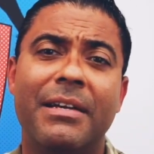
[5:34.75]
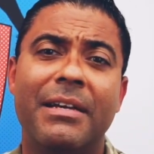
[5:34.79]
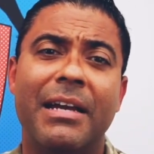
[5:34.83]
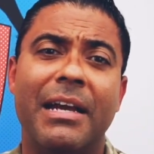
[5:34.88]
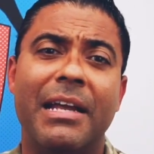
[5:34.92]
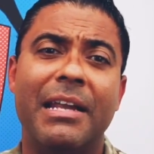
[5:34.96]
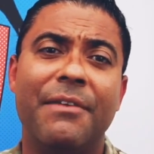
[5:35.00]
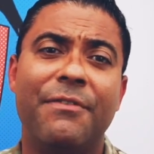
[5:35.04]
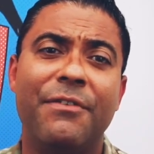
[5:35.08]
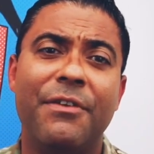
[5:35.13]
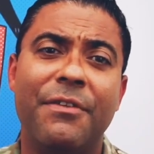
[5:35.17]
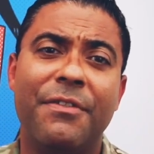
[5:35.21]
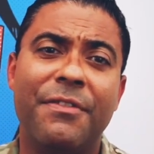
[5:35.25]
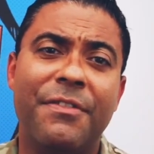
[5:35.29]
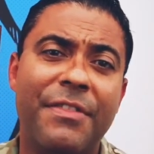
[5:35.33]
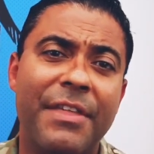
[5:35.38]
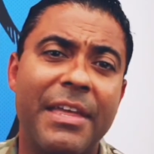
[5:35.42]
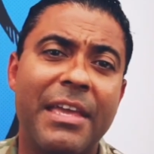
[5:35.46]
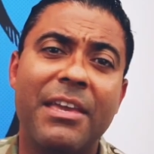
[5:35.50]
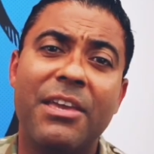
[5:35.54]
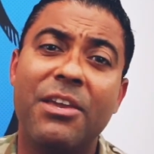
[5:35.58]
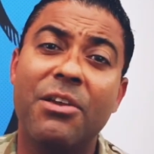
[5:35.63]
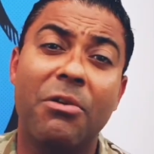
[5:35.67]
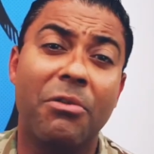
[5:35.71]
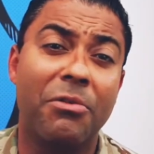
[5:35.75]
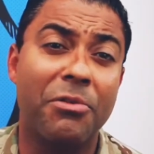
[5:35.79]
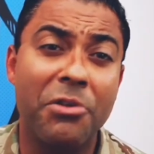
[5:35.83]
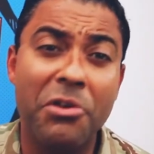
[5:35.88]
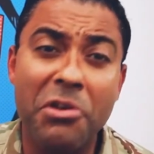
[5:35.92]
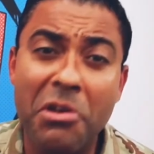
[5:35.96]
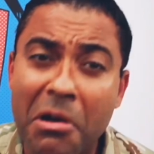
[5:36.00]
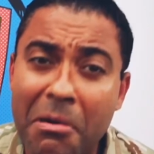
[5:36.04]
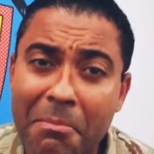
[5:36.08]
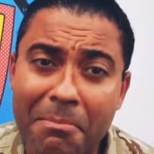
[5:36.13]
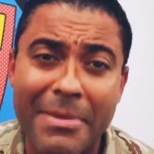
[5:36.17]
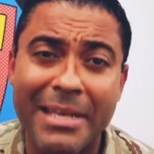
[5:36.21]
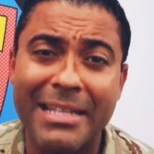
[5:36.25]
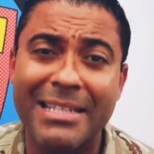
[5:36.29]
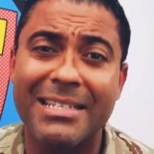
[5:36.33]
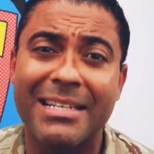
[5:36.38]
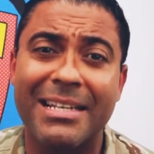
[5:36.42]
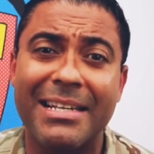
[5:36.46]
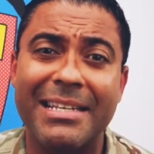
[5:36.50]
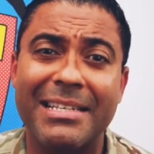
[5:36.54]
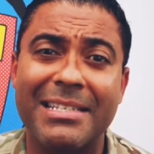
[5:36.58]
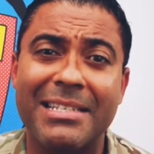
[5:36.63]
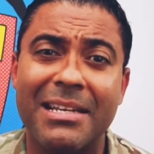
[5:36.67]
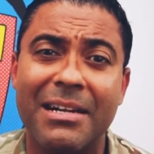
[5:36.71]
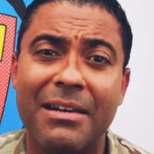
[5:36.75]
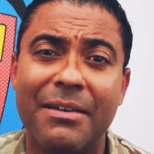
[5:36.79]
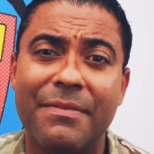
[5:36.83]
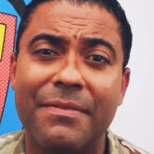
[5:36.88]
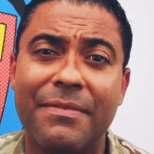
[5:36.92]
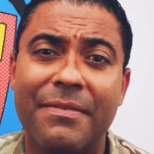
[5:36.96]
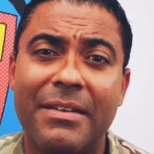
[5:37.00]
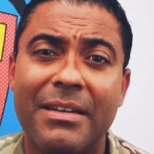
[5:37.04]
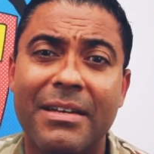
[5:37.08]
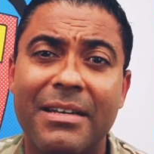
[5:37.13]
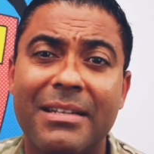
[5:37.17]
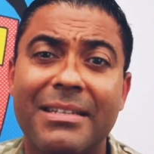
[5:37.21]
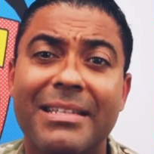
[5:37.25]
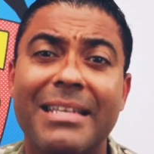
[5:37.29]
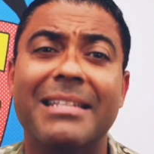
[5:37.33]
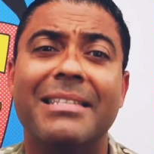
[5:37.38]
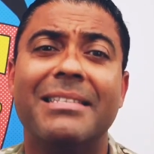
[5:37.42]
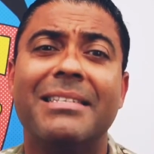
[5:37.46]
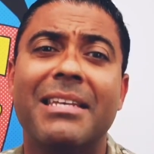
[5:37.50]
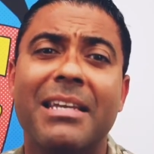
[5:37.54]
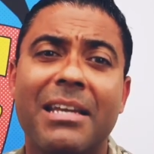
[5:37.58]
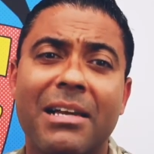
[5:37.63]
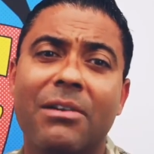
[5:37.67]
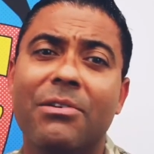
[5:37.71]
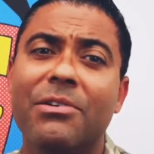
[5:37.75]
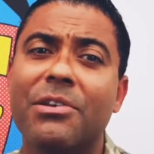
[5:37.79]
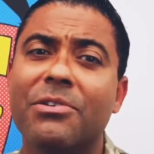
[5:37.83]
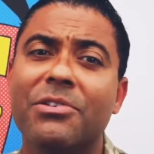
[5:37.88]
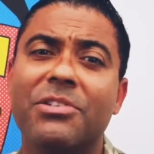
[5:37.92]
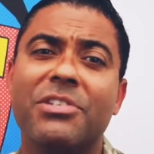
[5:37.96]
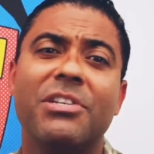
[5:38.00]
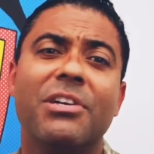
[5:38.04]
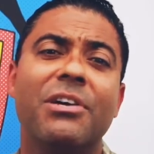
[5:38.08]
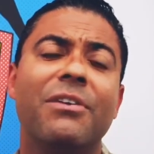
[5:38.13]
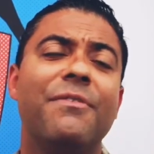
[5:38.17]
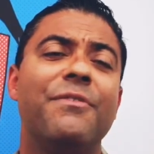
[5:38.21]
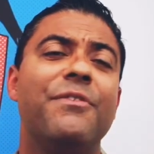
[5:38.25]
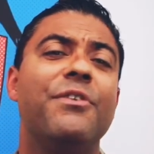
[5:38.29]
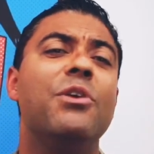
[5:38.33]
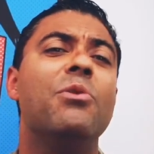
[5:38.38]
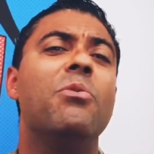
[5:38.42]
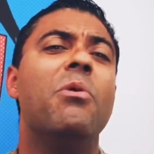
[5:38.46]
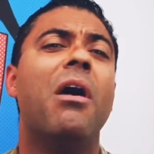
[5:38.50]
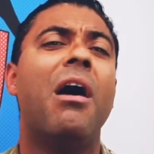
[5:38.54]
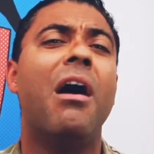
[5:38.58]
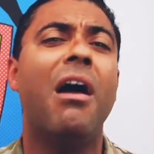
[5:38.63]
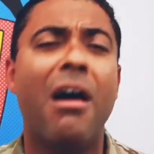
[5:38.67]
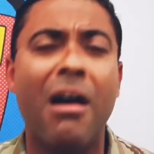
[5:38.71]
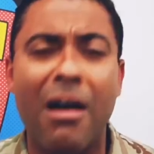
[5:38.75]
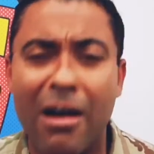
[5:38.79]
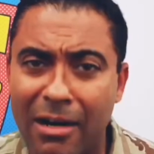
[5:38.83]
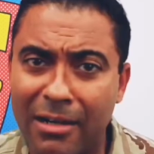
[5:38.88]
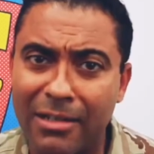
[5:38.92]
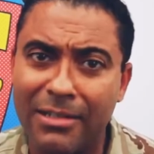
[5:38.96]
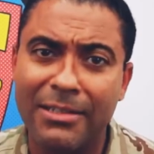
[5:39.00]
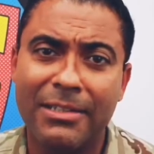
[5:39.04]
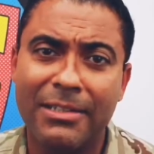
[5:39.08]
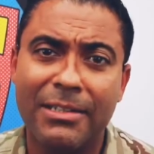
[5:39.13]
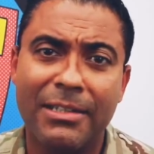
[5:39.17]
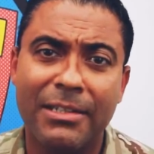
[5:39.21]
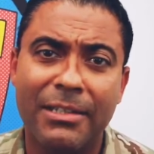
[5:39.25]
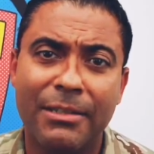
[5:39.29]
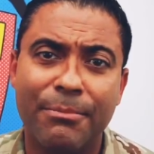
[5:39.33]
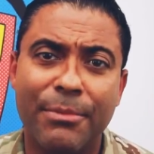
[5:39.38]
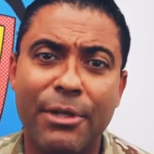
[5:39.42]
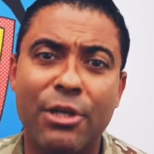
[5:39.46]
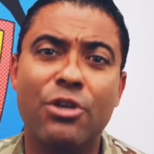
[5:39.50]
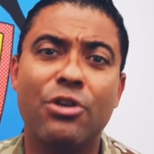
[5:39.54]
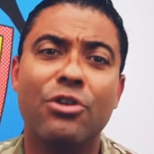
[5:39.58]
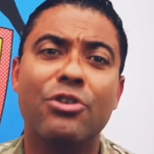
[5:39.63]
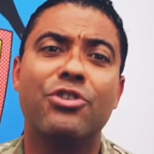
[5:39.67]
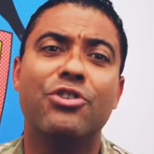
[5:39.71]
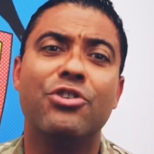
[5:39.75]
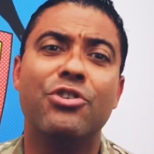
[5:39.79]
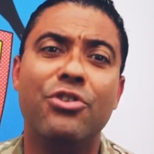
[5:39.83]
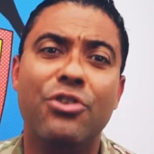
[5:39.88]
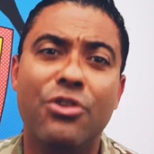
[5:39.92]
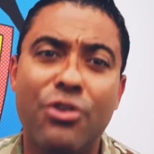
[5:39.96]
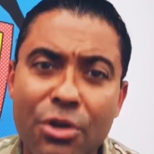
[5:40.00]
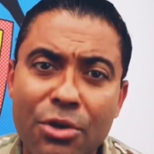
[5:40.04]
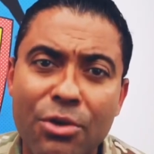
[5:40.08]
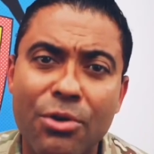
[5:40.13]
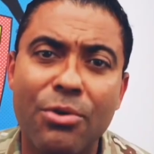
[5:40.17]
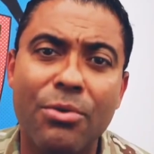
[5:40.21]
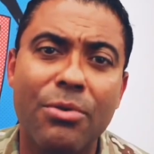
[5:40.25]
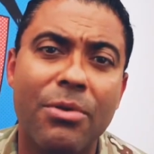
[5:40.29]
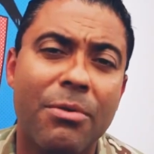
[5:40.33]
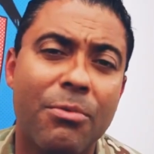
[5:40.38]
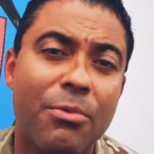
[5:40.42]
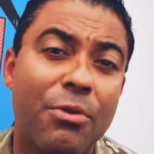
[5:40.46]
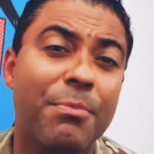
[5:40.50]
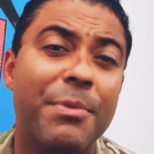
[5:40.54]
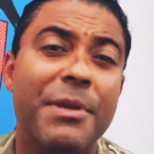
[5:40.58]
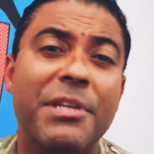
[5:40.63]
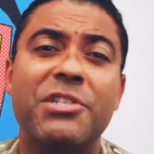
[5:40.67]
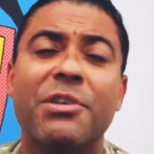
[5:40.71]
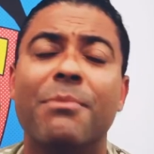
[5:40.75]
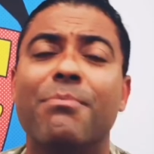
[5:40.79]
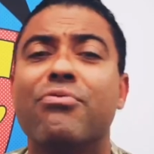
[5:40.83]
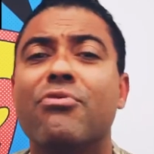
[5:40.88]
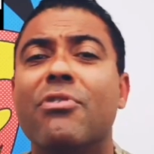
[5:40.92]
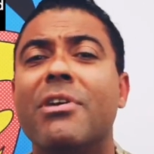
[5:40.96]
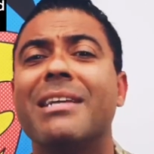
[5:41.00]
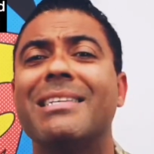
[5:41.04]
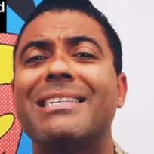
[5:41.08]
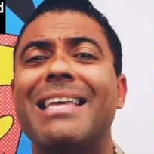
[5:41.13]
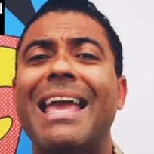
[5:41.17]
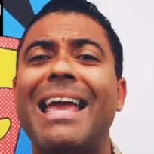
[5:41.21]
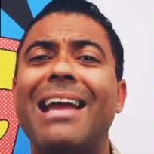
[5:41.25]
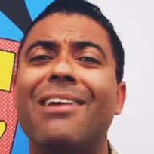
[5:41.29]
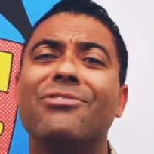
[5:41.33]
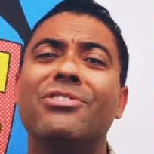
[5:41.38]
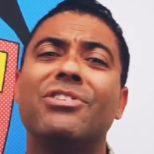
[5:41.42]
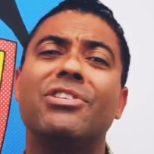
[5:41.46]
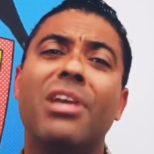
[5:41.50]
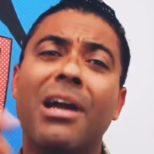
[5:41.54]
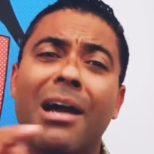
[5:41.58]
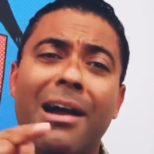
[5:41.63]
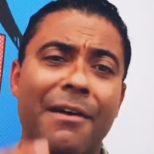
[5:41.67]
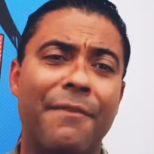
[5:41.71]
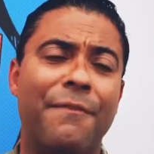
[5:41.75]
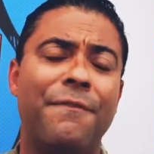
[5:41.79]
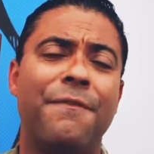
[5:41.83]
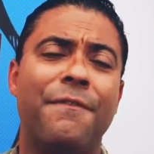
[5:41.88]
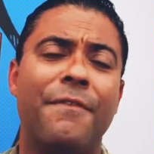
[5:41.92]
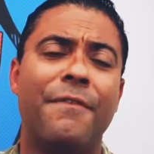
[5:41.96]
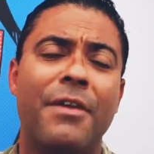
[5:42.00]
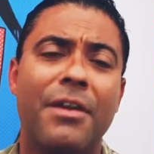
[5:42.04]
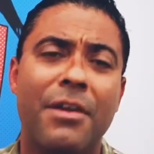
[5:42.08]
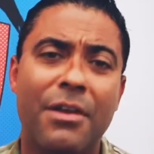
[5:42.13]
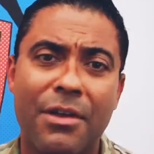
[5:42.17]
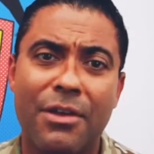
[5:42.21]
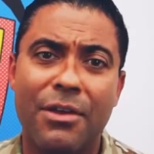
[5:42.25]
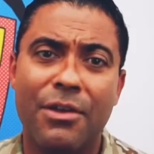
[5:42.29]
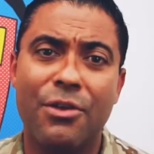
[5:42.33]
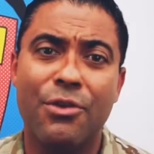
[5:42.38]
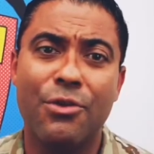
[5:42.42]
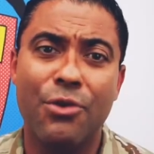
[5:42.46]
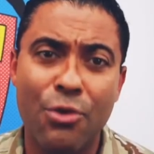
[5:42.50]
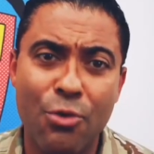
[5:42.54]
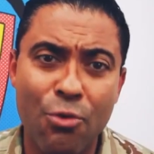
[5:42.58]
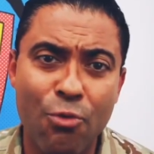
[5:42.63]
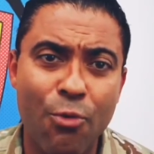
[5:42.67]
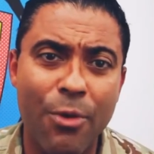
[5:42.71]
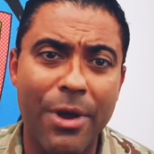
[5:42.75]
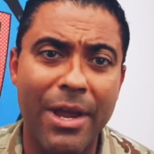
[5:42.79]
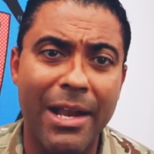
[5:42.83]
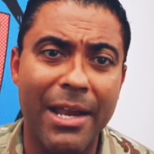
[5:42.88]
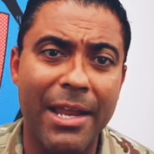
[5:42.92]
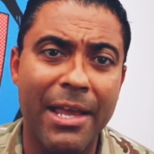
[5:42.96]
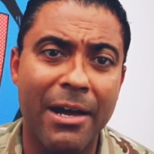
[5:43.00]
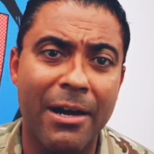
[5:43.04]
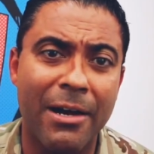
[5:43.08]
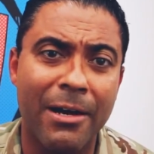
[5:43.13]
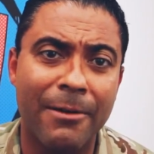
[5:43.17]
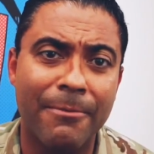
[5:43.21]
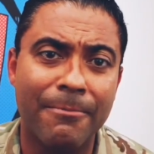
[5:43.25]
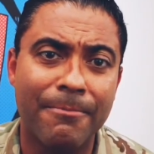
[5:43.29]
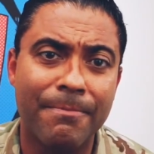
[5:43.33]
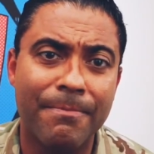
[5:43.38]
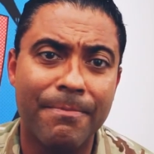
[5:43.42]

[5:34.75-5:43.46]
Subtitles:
And if you think you're not mentally tough, then tell yourself you are, because you will be surprised how tough you really are.